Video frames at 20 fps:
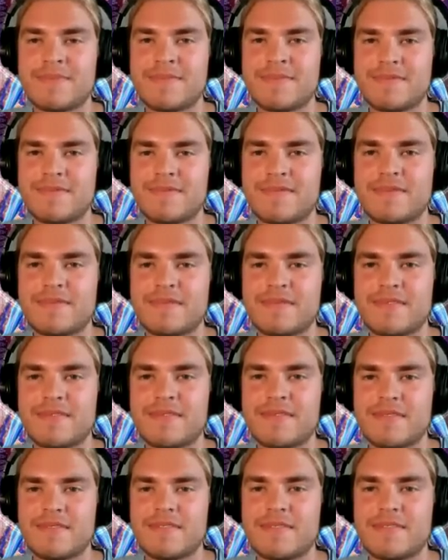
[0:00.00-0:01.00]

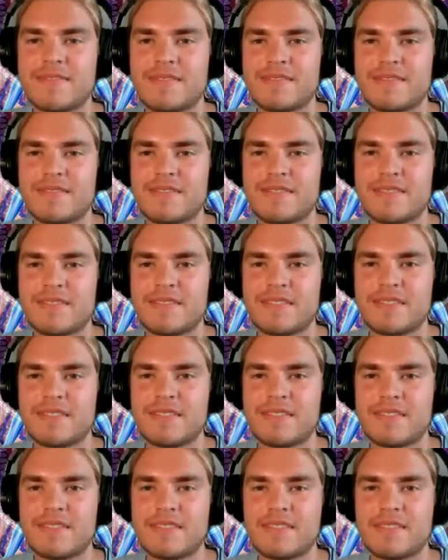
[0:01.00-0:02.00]

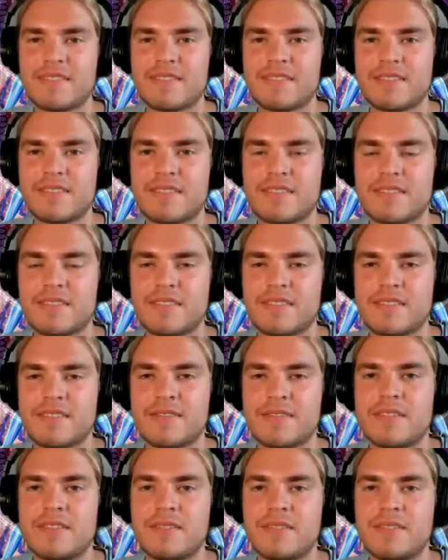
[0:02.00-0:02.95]
(silent)